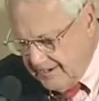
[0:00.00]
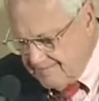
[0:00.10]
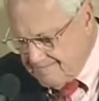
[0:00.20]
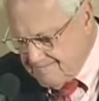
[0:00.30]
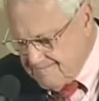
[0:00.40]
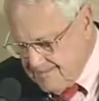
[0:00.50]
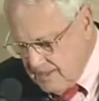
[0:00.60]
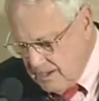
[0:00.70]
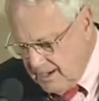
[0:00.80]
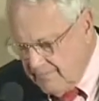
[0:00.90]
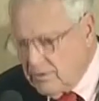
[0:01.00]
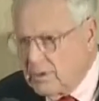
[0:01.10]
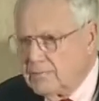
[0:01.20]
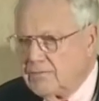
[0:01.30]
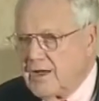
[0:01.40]
um, I have a
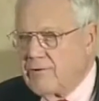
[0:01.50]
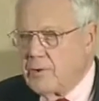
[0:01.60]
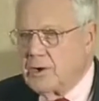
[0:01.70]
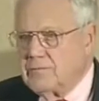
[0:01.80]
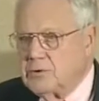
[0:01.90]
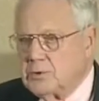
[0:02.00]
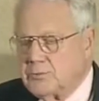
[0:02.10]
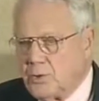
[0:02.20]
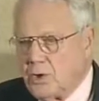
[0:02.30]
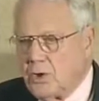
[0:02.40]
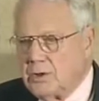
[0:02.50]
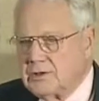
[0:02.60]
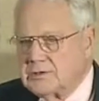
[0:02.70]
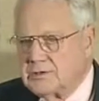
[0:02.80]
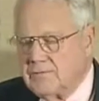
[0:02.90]
five hour interview with Paul.
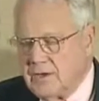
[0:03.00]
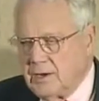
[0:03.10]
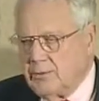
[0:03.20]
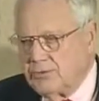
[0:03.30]
It's available